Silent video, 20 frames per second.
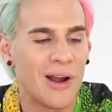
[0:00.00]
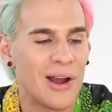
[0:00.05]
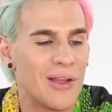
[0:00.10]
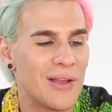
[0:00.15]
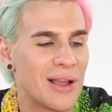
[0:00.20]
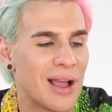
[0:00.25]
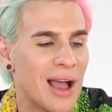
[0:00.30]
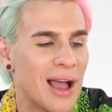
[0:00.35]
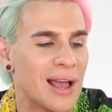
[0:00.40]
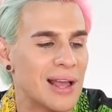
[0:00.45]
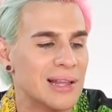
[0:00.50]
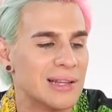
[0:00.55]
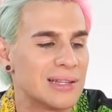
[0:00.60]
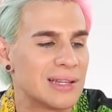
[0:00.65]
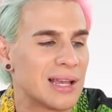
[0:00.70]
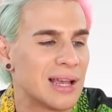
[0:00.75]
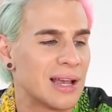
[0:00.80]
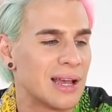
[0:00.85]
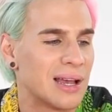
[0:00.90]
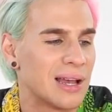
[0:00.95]
All right, you
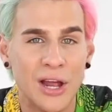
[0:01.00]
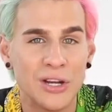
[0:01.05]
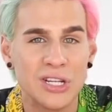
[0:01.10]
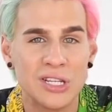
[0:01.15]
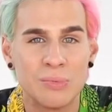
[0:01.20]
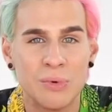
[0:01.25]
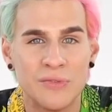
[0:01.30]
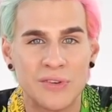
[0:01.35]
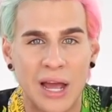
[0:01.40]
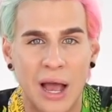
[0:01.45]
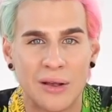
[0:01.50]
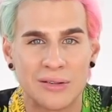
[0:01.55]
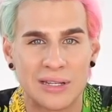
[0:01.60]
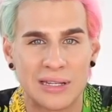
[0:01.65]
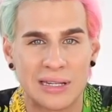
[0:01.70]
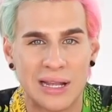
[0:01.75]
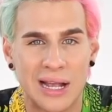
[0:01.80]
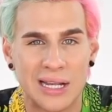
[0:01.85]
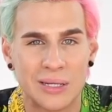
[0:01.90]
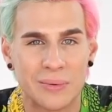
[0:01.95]
guys. I just moved
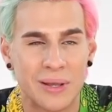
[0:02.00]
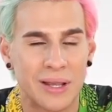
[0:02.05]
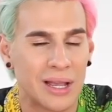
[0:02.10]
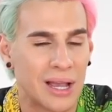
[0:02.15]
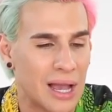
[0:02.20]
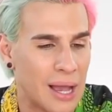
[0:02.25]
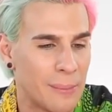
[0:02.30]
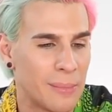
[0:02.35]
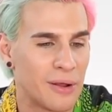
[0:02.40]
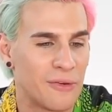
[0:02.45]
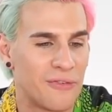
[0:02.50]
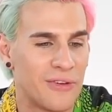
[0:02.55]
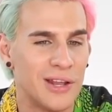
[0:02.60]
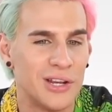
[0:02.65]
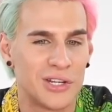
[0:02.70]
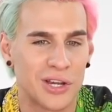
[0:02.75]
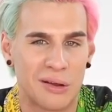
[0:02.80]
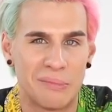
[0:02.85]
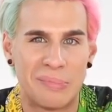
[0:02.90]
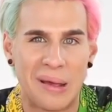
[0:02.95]
houses last week. I'm gonna
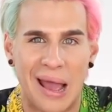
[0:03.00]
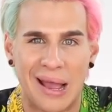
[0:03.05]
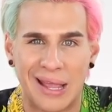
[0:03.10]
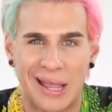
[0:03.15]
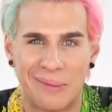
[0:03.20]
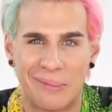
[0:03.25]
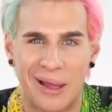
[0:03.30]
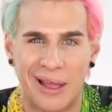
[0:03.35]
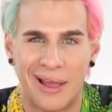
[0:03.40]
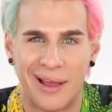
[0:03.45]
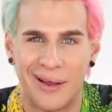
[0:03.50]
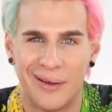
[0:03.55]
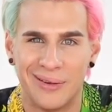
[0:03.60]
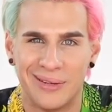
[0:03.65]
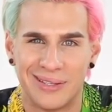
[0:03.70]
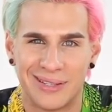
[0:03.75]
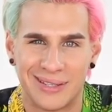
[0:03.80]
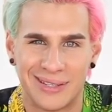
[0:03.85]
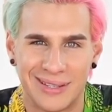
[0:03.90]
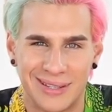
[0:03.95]
finish unpacking my
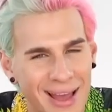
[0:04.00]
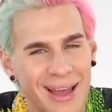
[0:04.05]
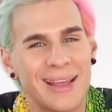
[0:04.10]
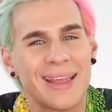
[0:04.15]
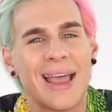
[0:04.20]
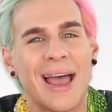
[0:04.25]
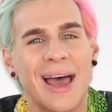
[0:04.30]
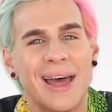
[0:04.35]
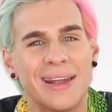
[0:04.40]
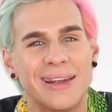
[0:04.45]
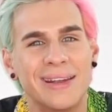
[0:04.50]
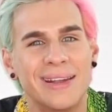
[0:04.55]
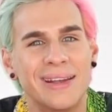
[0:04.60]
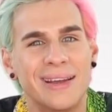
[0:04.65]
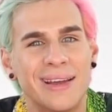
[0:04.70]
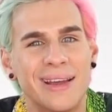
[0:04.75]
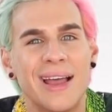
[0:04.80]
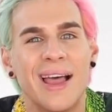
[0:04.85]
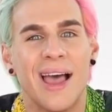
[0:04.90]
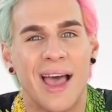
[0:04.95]
house.
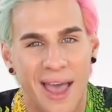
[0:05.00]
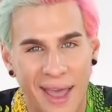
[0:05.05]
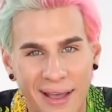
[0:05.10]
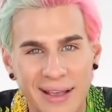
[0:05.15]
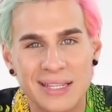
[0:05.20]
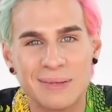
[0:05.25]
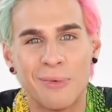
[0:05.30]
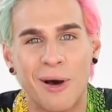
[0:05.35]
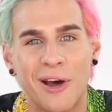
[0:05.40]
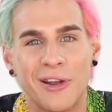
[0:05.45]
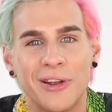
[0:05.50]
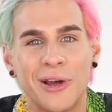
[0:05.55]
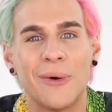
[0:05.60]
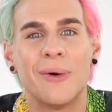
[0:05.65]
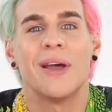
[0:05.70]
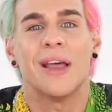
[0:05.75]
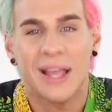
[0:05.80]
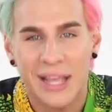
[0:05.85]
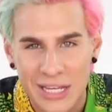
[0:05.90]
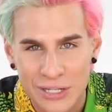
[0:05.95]
Again, Ex
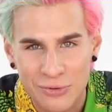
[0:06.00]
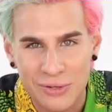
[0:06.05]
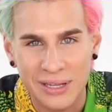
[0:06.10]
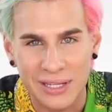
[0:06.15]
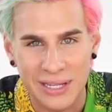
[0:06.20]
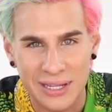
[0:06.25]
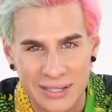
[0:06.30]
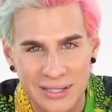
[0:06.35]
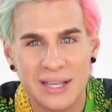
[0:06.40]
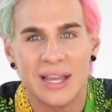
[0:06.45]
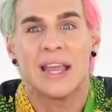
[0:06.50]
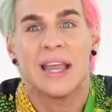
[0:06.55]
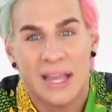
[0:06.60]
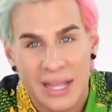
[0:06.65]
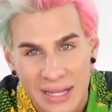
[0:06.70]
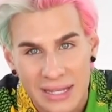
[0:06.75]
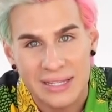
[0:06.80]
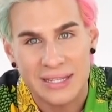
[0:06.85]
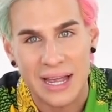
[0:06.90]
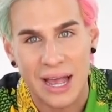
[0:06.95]
Mondo is released
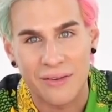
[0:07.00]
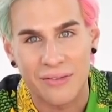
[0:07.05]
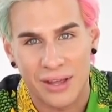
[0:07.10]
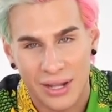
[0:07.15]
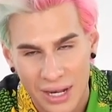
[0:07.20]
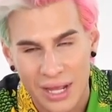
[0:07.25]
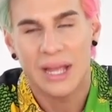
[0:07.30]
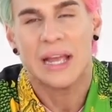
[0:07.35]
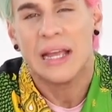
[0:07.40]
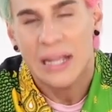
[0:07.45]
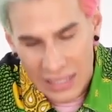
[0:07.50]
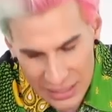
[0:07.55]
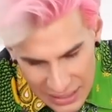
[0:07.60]
in 7